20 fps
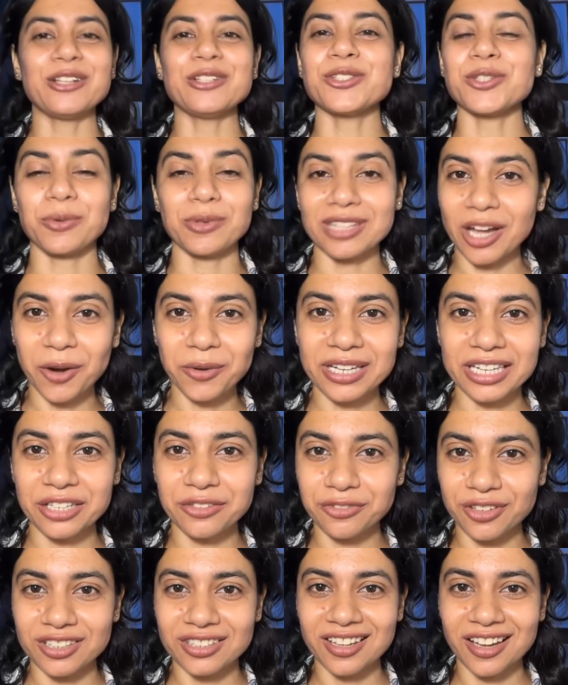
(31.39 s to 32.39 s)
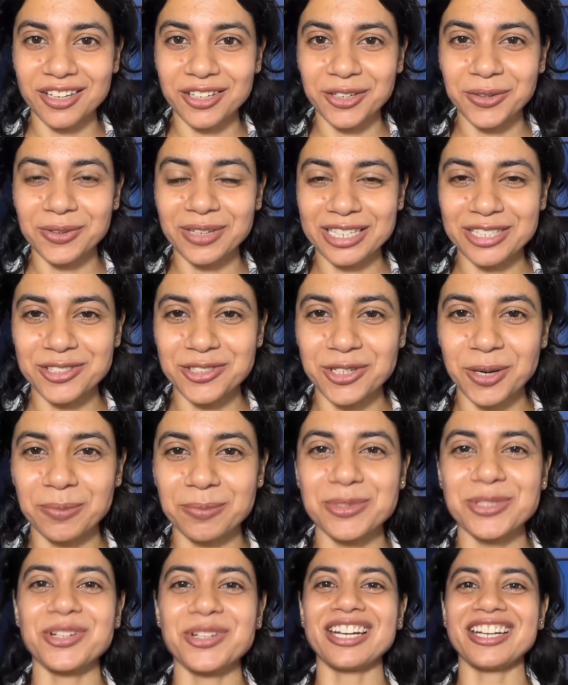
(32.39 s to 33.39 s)
So without any further ado, let's
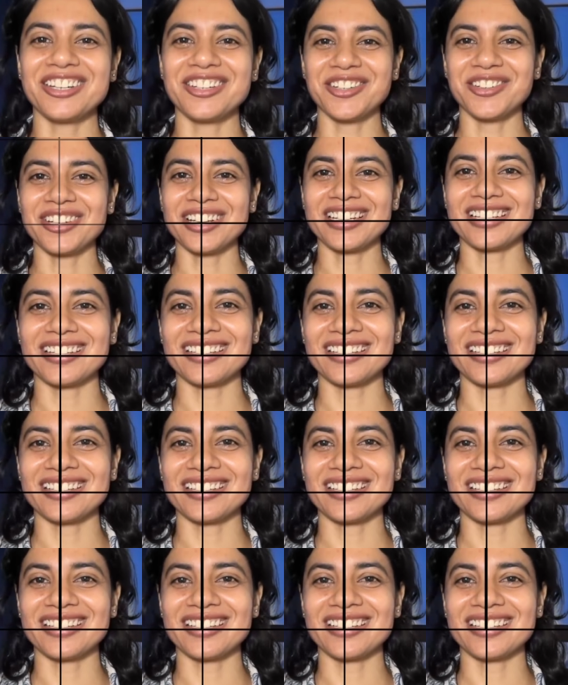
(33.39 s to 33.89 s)
jump straight into it.